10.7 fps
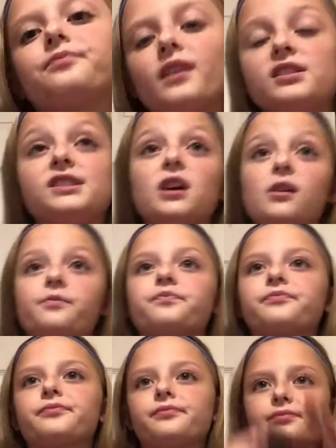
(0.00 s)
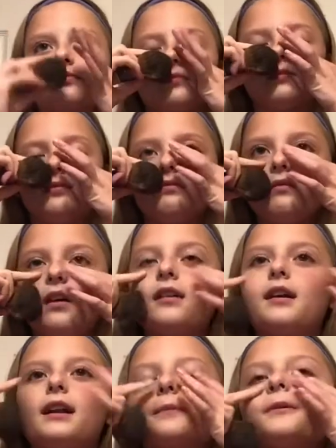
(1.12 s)
so I
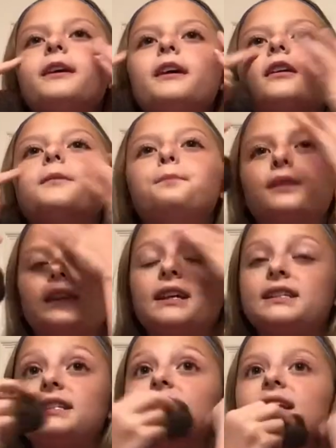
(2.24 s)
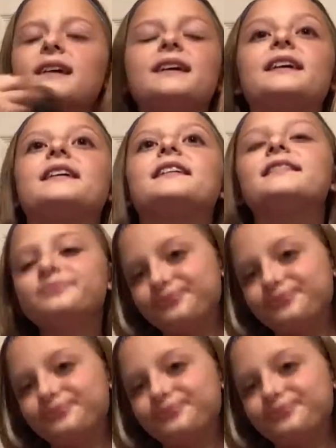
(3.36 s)
got it pretty good blended in.